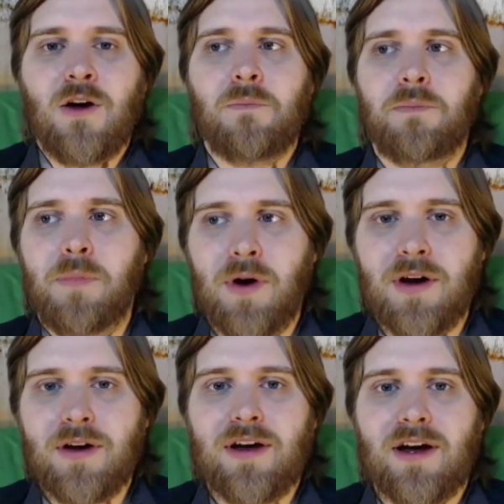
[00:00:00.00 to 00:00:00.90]

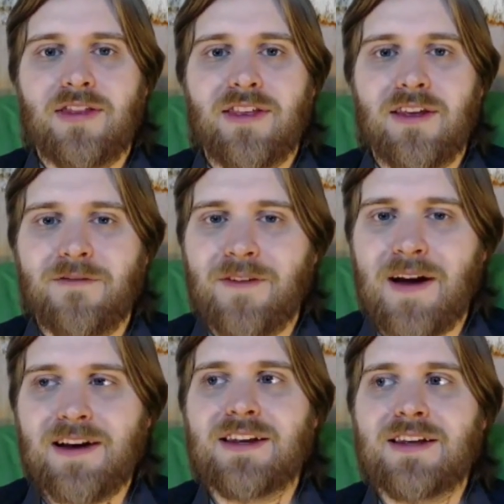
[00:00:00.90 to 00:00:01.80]
But I think Finding
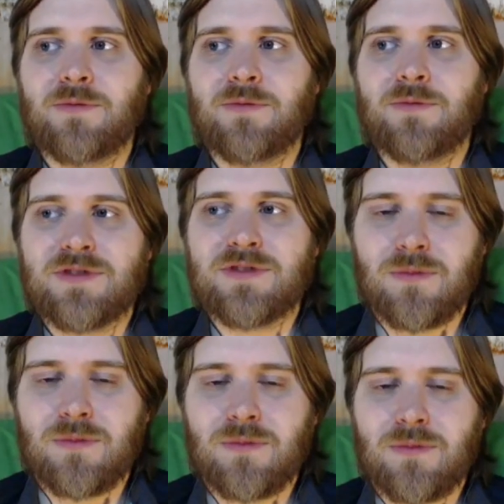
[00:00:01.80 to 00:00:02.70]
Nemo was the
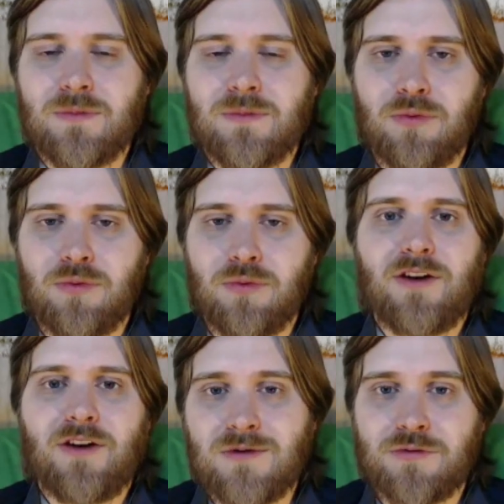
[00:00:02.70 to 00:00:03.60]
breakout hit along with
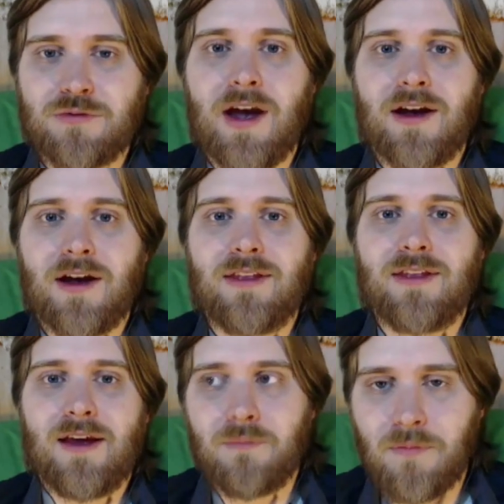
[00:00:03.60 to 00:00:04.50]
Shrek that
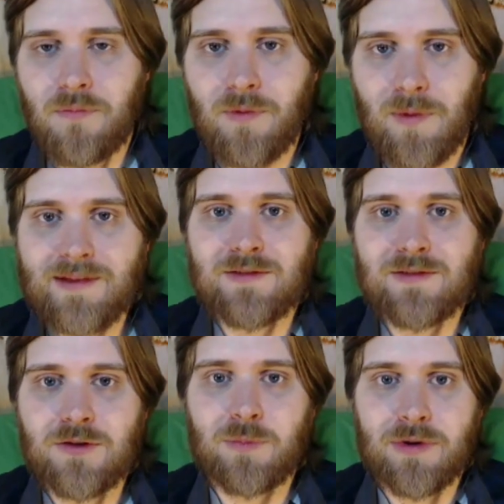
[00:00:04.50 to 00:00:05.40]
let
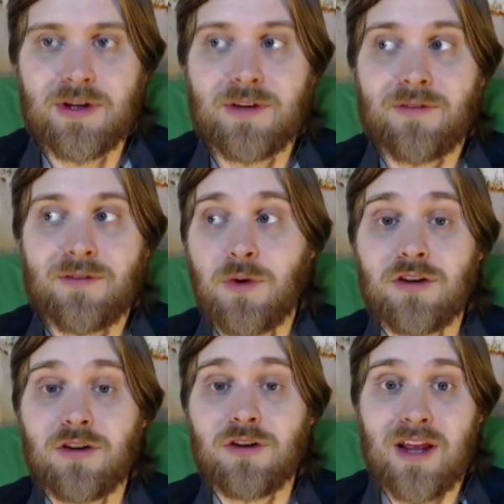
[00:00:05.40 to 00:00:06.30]
studios believe, hey, we could
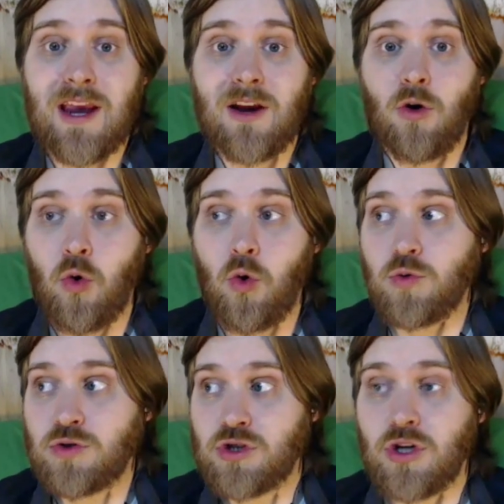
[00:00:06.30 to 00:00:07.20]
dedicate a whole
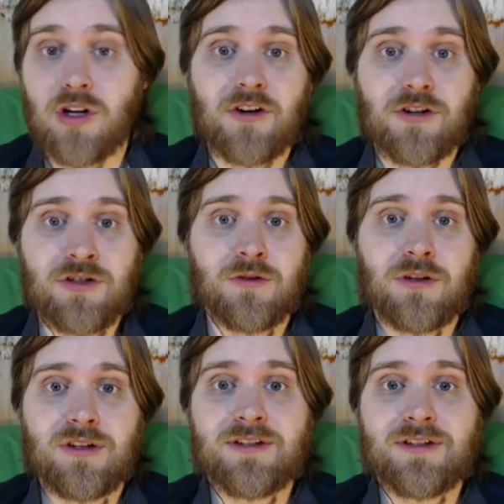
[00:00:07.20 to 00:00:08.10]
chunk of our studio
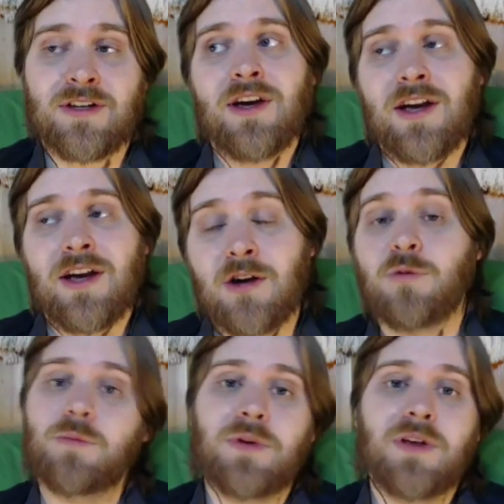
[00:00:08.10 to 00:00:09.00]
to this and it
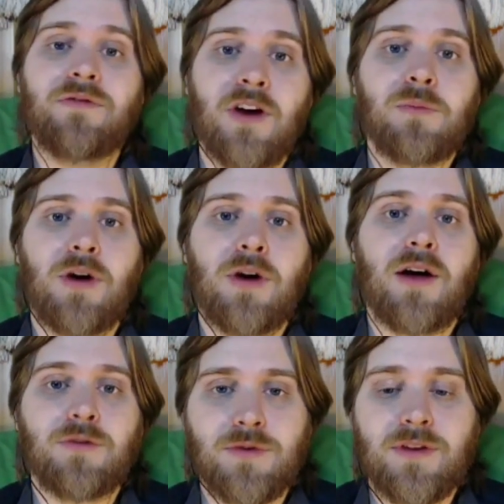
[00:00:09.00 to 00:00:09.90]
would be a very
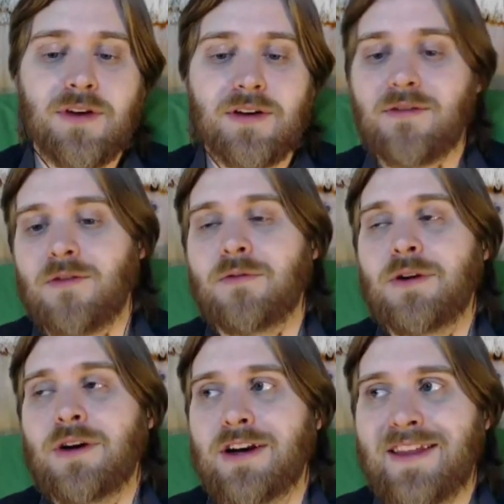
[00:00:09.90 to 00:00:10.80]
profitable thing. So
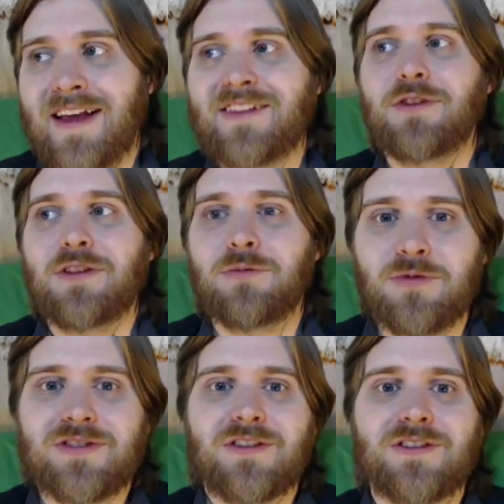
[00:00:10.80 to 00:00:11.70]
that's really when we
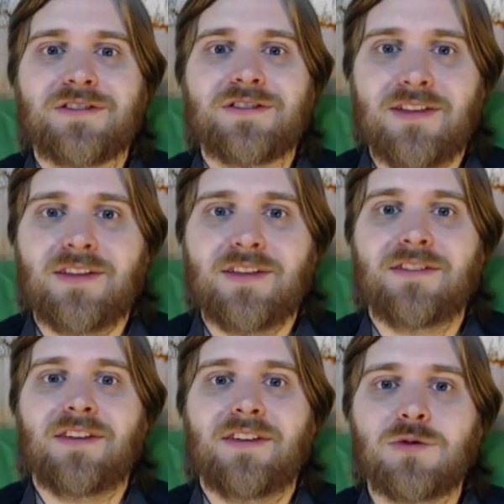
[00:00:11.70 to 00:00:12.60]
started seeing these
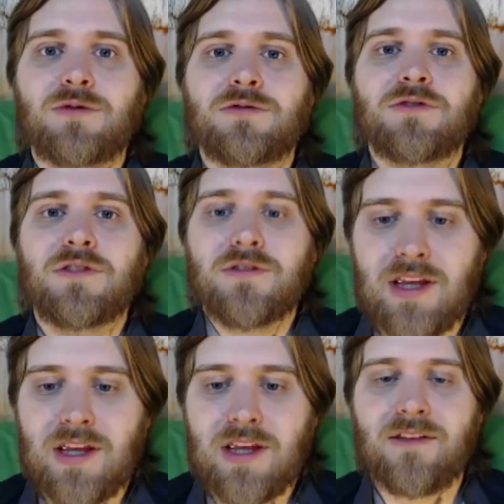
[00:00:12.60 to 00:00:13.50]
annual
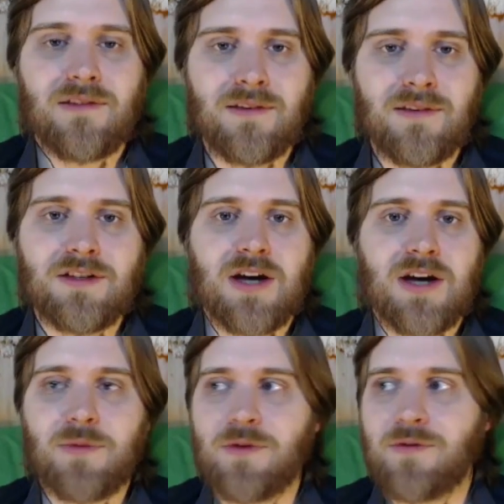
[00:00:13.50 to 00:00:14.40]
kids CGI
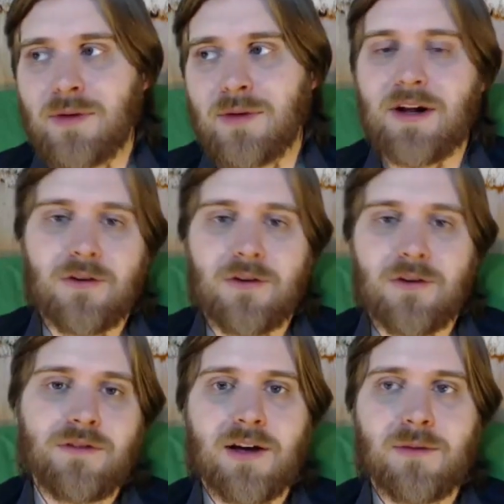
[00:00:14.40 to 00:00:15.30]
movies coming out all the
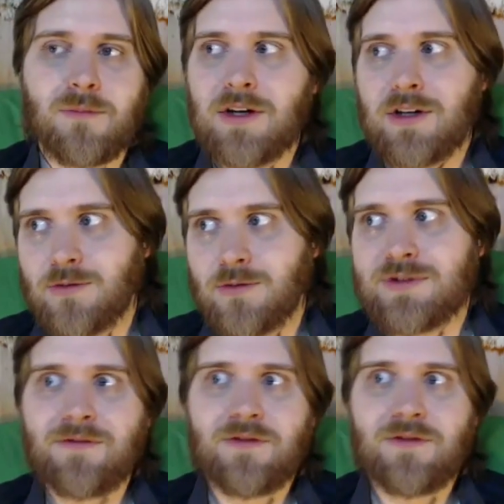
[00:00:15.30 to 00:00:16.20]
time, was
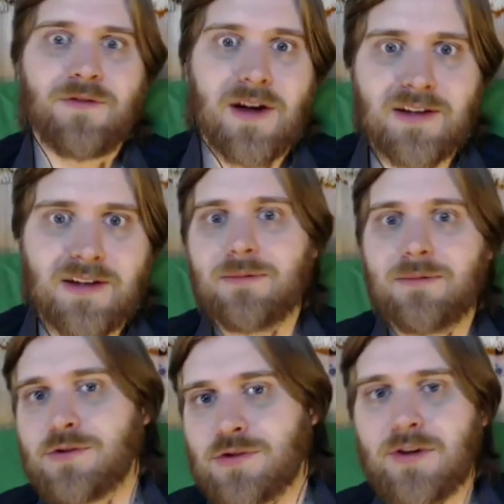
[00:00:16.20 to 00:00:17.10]
after Finding Nemo,
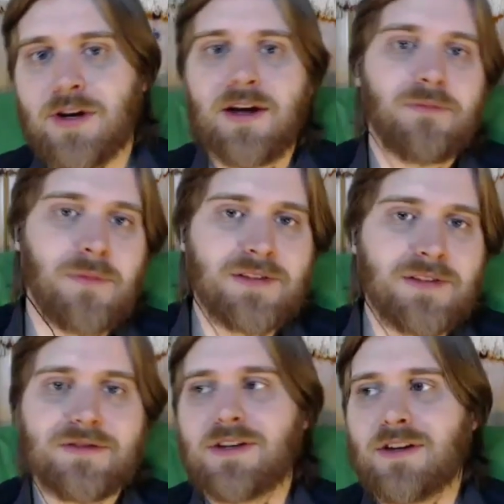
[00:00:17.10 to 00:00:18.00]
Shrek,
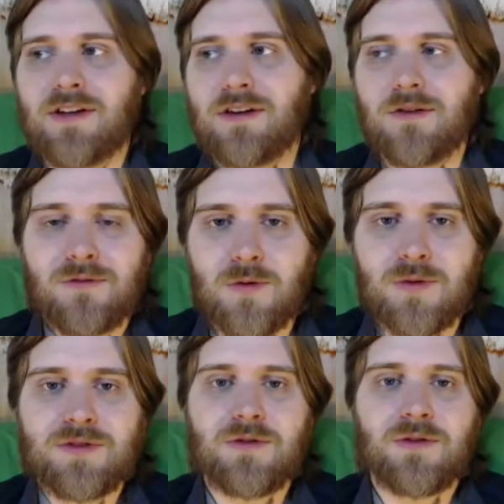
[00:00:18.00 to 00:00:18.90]
Monsters, Inc., you know, Toy
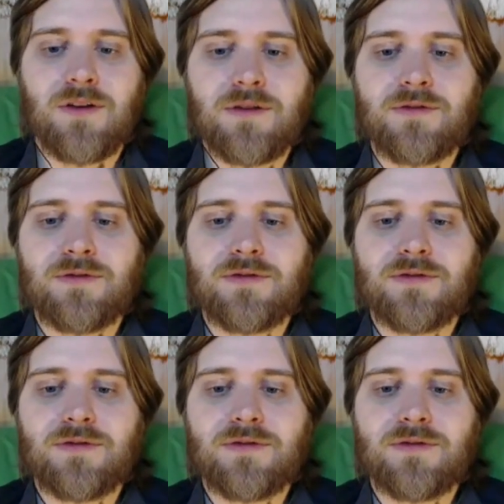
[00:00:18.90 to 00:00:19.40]
Story, all those.